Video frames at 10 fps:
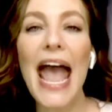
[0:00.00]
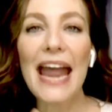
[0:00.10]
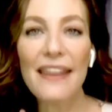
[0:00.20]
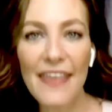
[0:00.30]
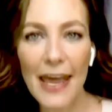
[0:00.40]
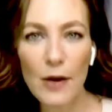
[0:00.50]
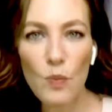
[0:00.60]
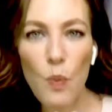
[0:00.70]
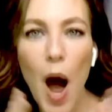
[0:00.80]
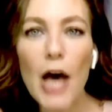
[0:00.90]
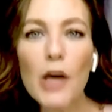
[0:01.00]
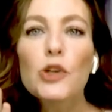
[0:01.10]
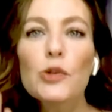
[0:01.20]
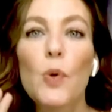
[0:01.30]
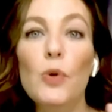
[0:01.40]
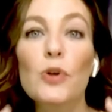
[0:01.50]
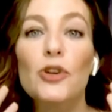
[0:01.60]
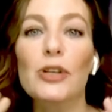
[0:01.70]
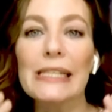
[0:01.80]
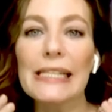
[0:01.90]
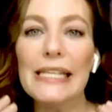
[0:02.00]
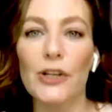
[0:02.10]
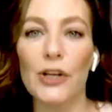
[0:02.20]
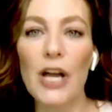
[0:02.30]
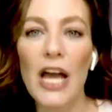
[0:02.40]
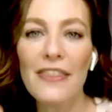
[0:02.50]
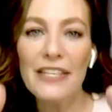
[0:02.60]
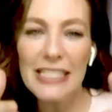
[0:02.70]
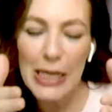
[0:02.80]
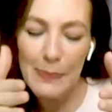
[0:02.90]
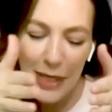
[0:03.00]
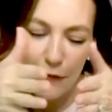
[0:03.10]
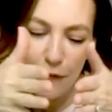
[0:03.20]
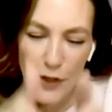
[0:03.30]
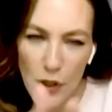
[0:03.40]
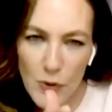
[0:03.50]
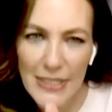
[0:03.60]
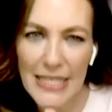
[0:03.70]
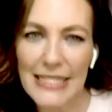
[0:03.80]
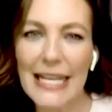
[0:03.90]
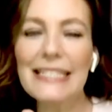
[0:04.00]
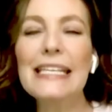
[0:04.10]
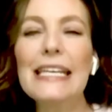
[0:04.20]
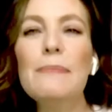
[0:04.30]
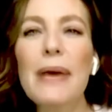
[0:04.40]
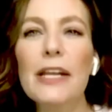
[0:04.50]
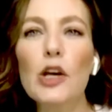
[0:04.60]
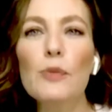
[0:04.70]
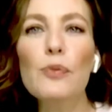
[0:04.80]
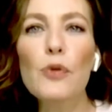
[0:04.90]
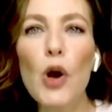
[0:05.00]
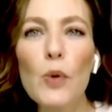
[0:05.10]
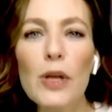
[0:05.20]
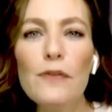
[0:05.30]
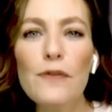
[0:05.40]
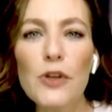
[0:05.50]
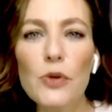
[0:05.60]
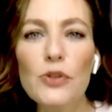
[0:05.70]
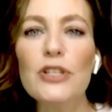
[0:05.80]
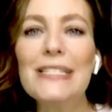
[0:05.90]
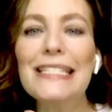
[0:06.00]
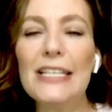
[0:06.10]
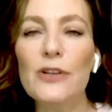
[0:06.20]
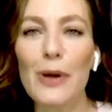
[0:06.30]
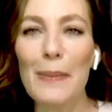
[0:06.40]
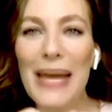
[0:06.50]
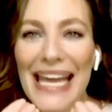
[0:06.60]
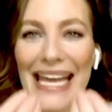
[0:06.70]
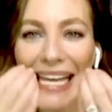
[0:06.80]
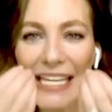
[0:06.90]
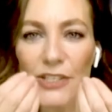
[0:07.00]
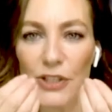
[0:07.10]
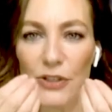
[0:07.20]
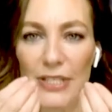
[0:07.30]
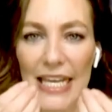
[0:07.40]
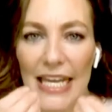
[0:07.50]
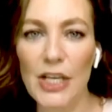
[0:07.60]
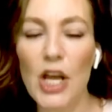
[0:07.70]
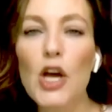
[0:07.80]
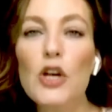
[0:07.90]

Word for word: And then while your pores are clear, the tip infuses a SkinMedica Pro Infusion Serum into your skin.